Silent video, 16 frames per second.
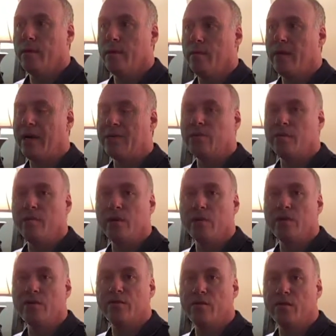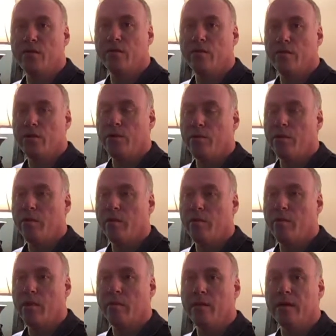possibilities for doing what
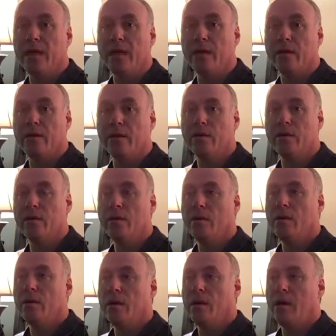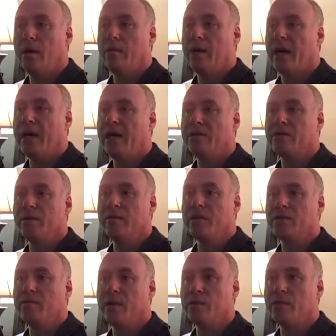Barbara needed. I had some
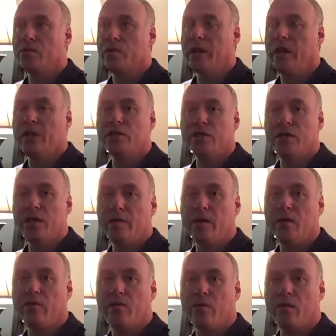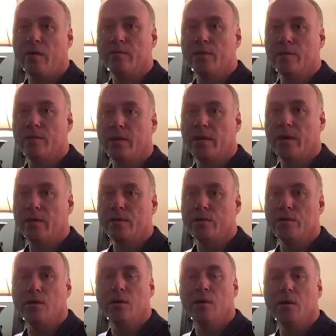experience with HTML forms, but that
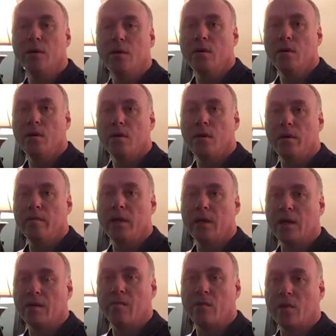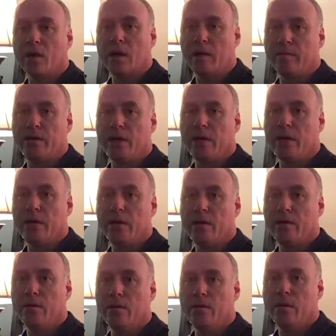was going to be a lot more complicated.
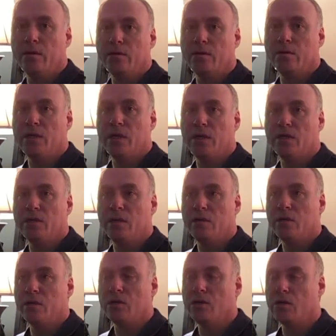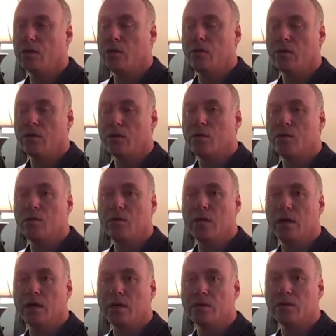And so Jenny said, just go with Google
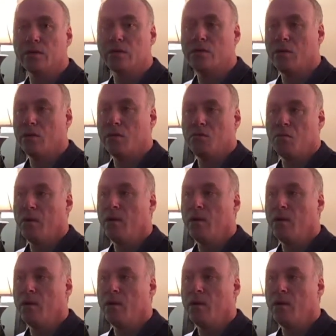Docs. And so